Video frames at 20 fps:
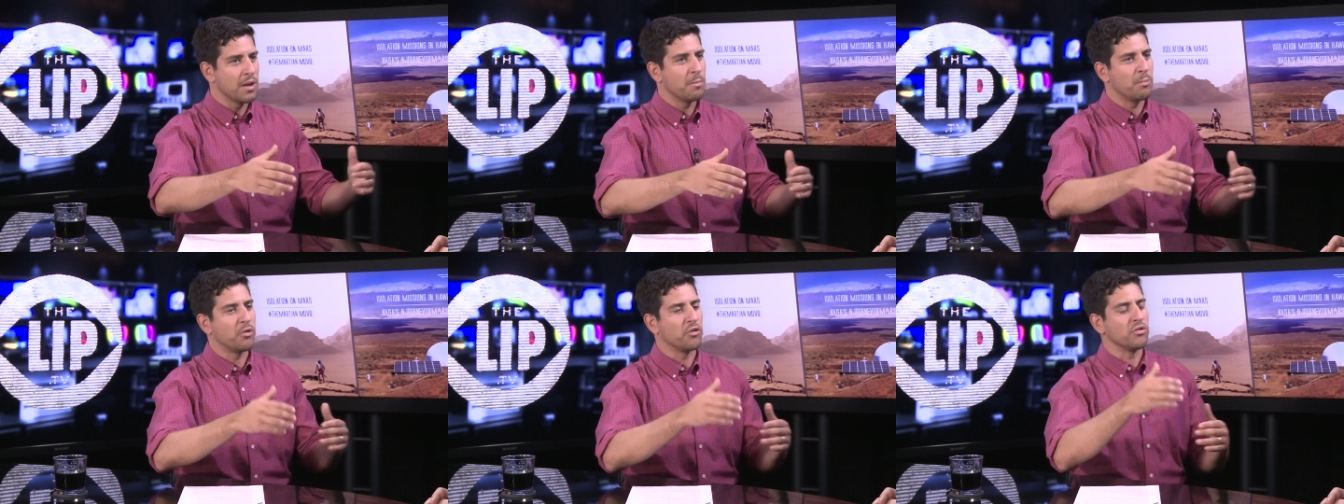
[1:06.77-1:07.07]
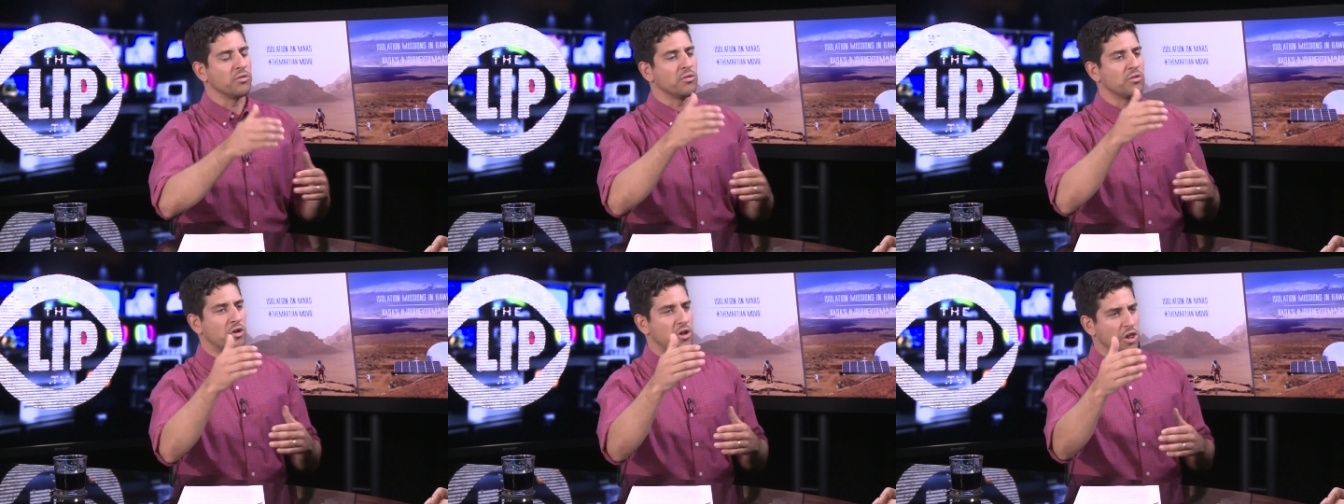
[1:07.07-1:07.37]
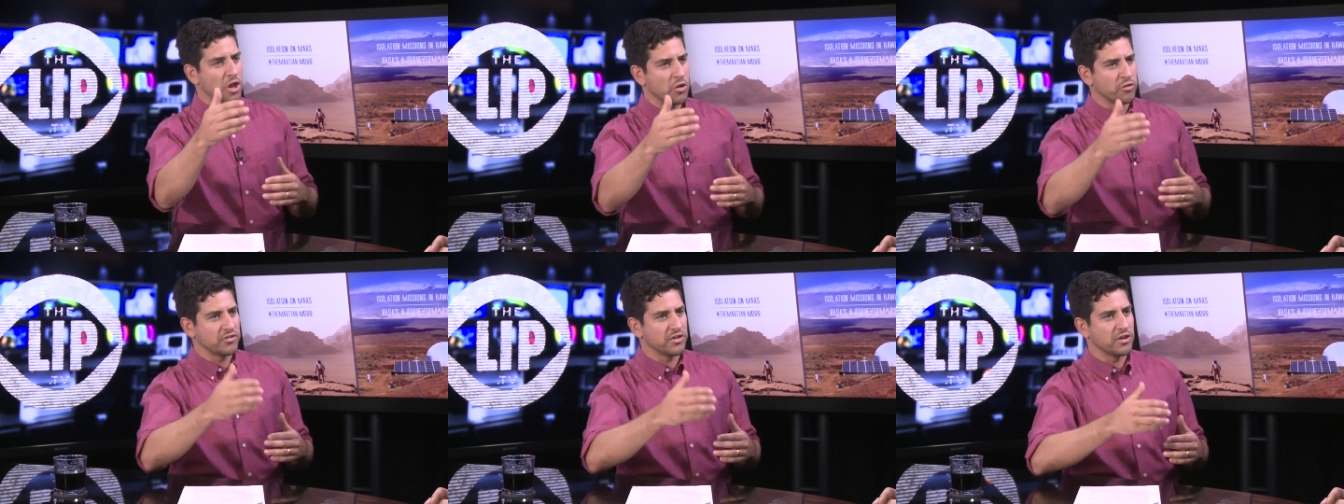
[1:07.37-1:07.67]
but
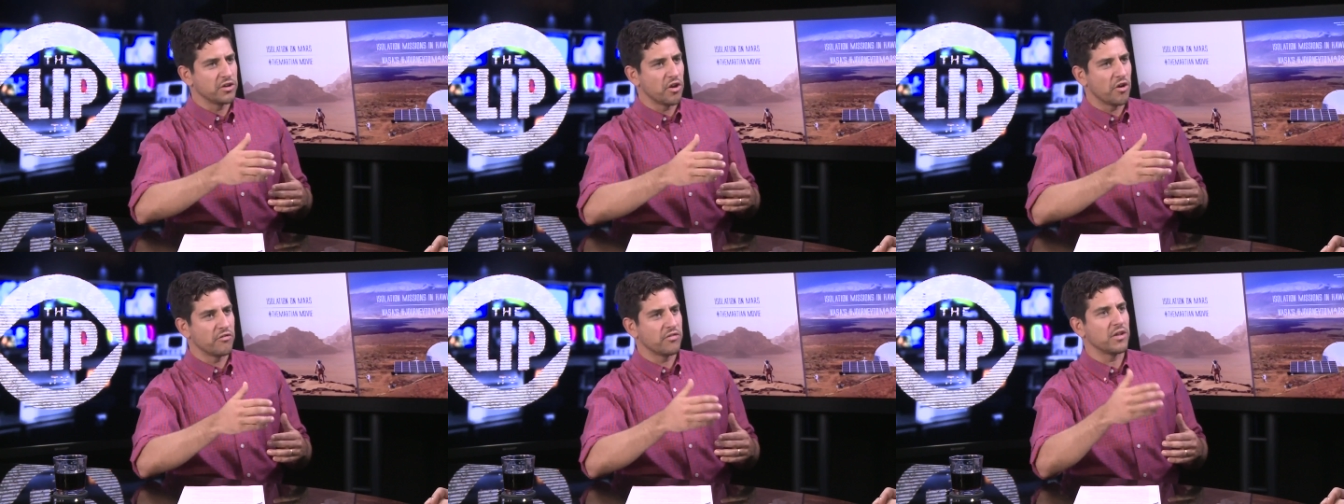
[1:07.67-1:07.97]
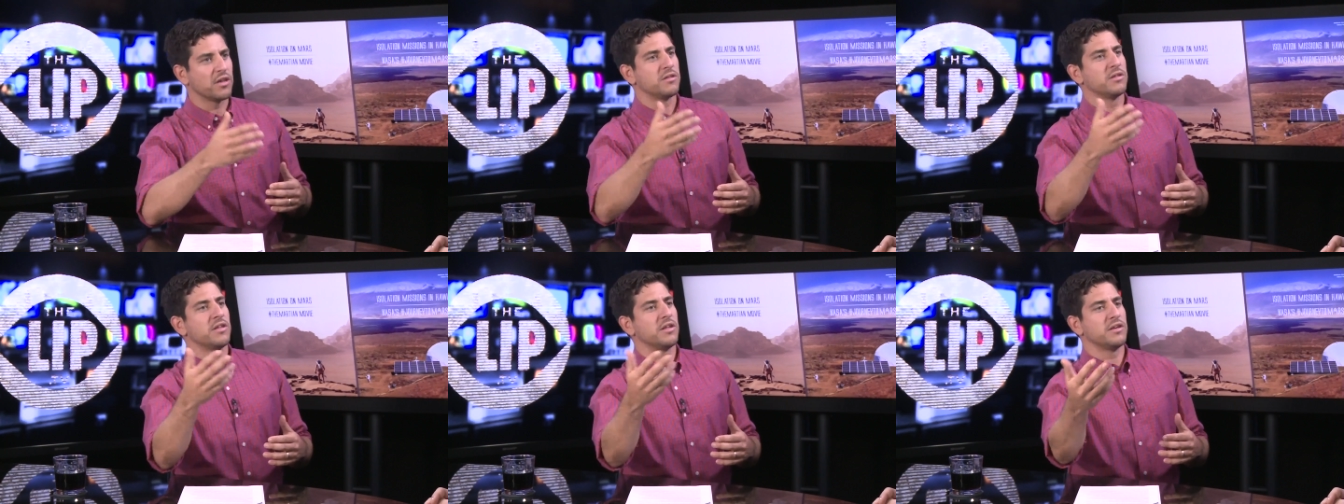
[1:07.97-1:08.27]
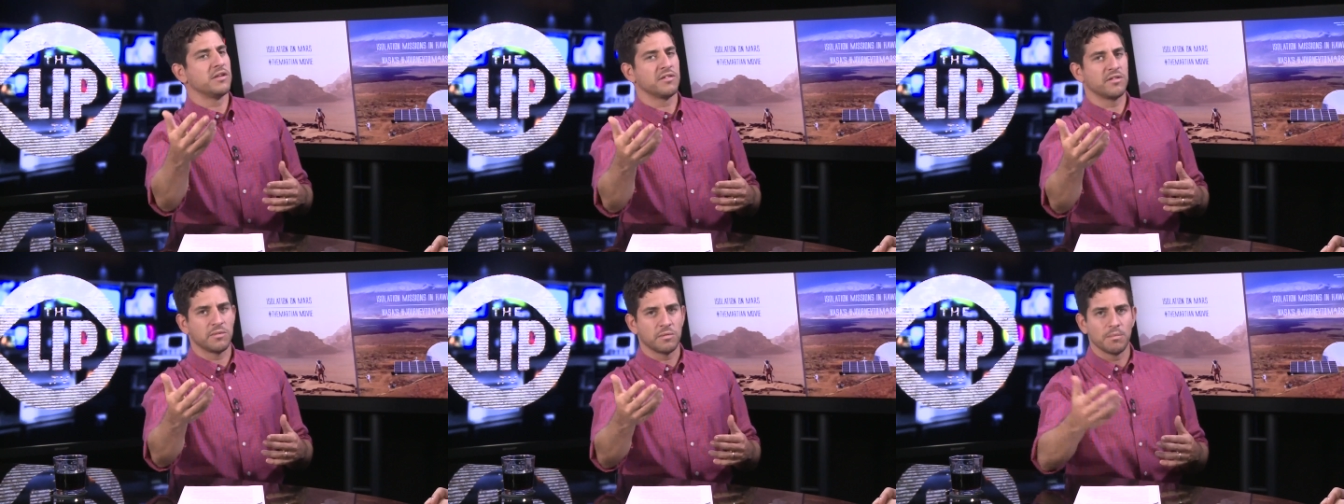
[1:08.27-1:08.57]
close enough that
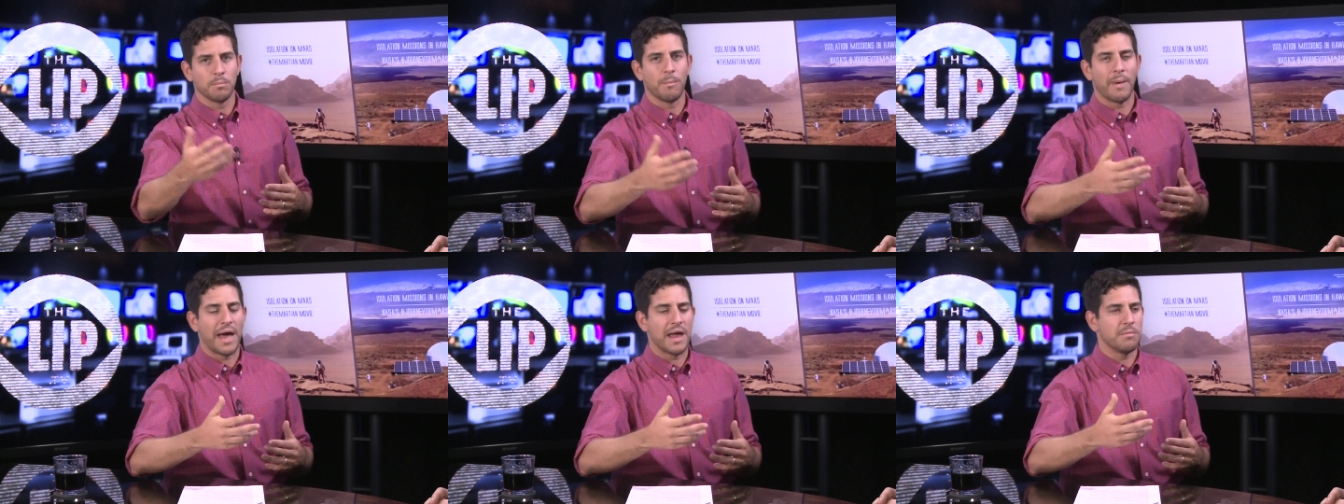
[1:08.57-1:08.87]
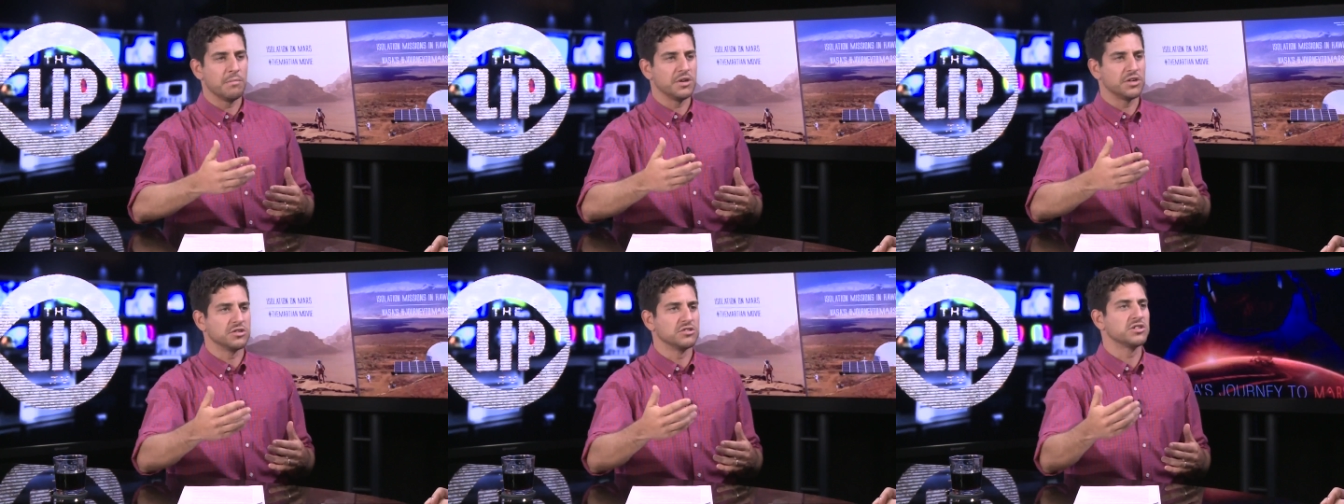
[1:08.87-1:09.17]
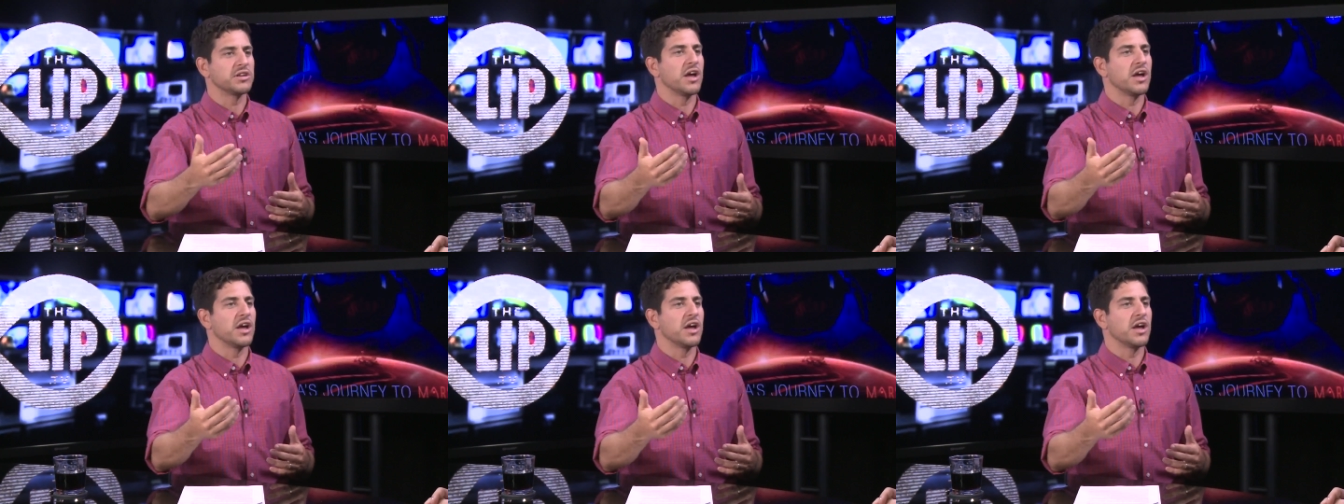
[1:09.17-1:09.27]
these manned missions